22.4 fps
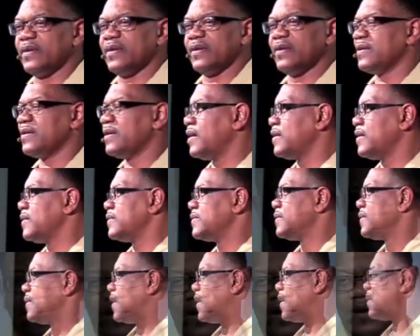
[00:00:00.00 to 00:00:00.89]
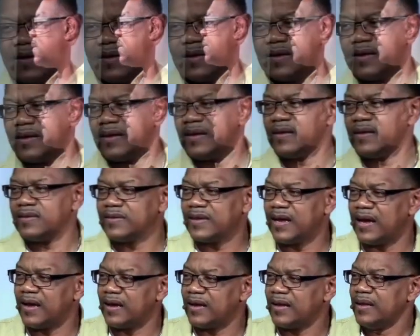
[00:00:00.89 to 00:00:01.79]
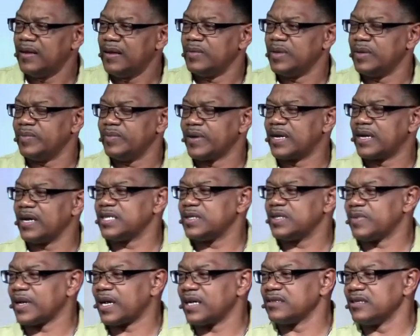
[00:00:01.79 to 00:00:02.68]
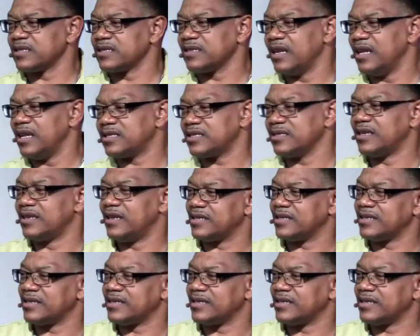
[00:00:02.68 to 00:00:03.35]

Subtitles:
Yeah, don't do that. Yeah, because listen to